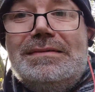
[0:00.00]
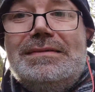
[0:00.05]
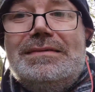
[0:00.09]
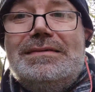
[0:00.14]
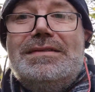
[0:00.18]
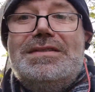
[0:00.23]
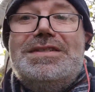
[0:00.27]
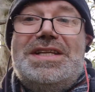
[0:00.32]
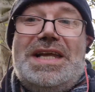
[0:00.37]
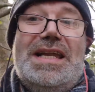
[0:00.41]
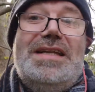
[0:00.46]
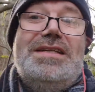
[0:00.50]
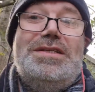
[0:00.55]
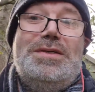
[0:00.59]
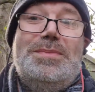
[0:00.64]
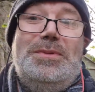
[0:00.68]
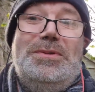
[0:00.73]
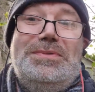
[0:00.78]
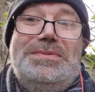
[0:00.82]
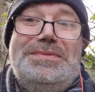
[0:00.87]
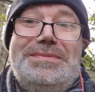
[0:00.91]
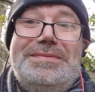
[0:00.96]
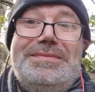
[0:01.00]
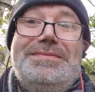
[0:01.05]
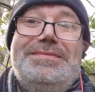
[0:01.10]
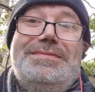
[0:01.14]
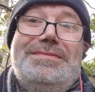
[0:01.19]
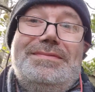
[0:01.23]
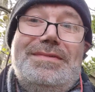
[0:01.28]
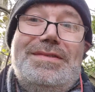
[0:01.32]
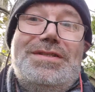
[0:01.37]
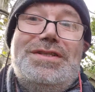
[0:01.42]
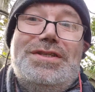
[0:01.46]
sensible
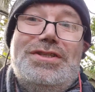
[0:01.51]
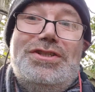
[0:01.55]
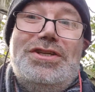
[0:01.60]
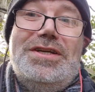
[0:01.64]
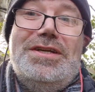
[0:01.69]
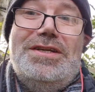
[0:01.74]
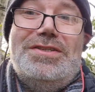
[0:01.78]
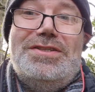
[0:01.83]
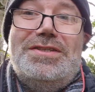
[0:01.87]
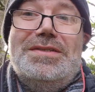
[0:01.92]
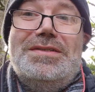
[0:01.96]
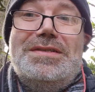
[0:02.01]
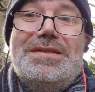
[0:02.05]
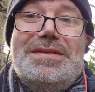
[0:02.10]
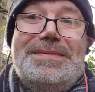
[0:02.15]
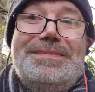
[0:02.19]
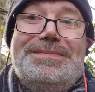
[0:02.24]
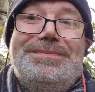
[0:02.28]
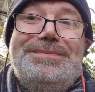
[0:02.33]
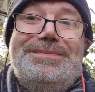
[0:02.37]
suggestions,